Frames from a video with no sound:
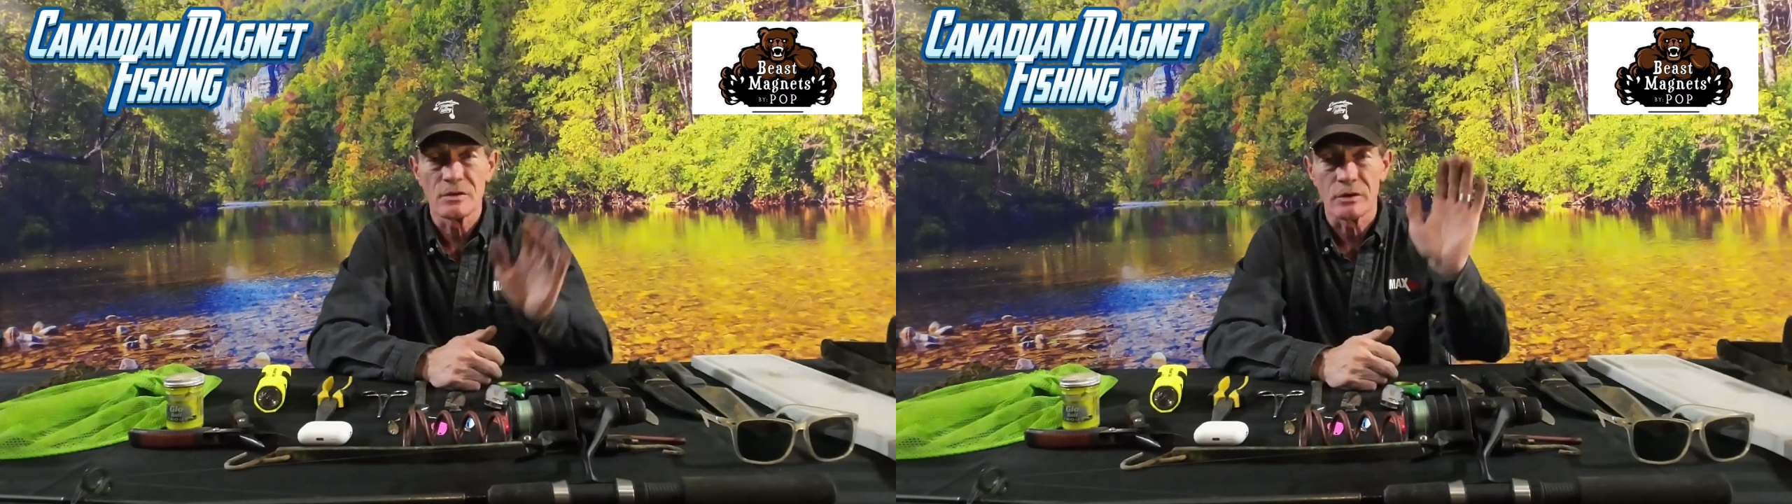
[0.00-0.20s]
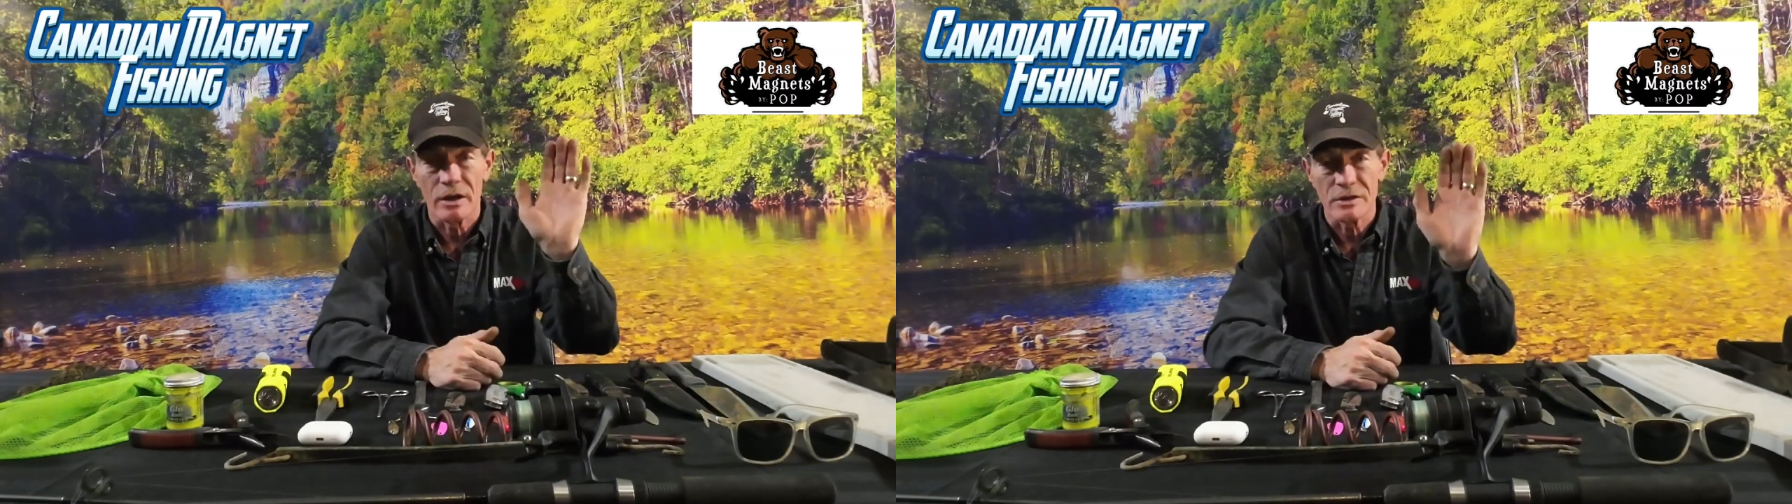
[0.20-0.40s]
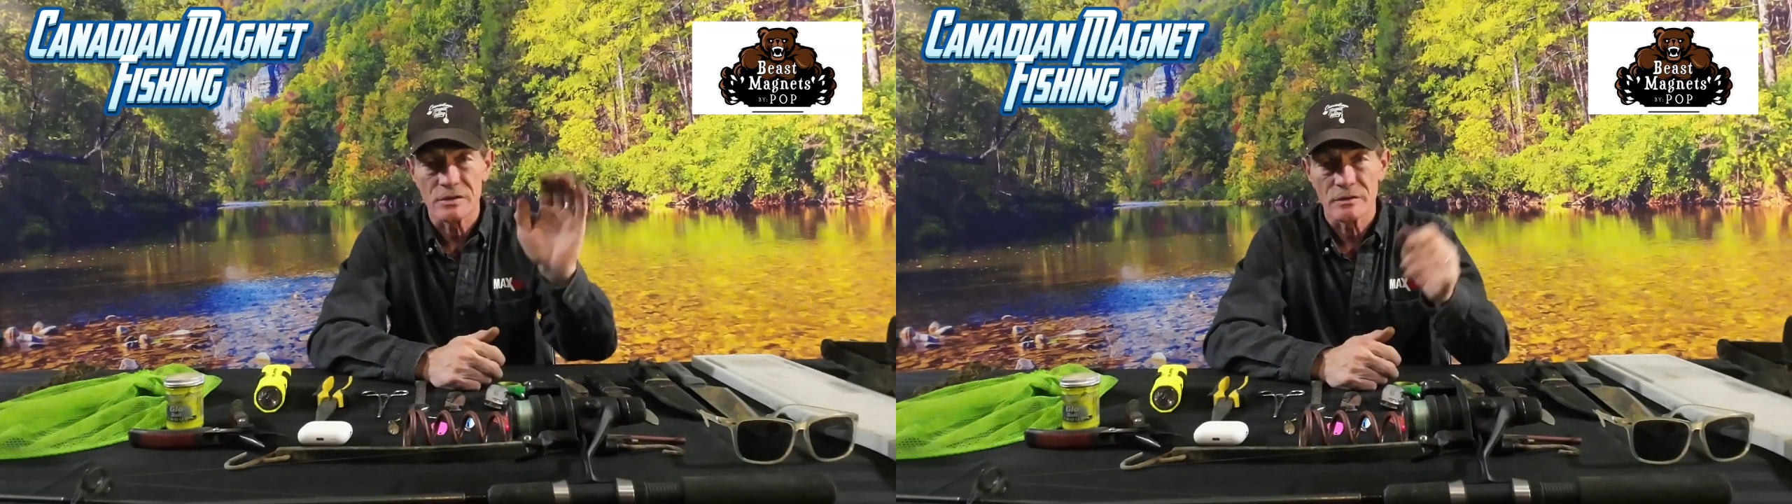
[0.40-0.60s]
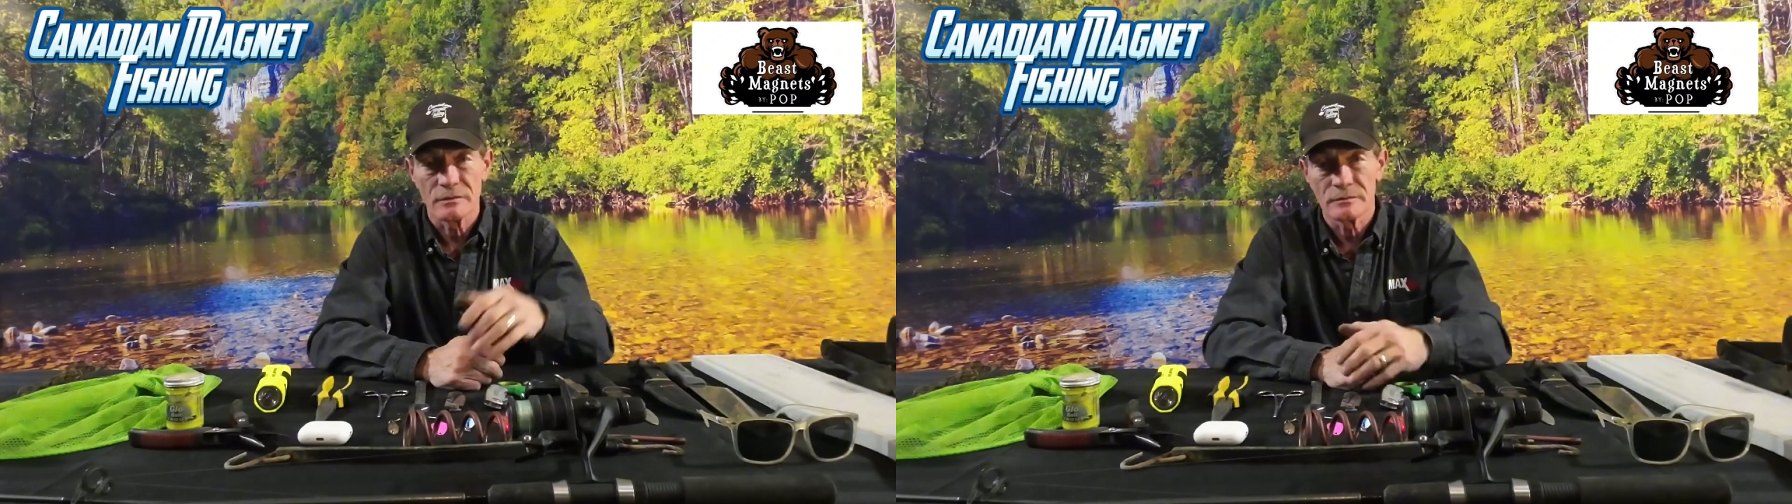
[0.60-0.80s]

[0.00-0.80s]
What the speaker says: you guys.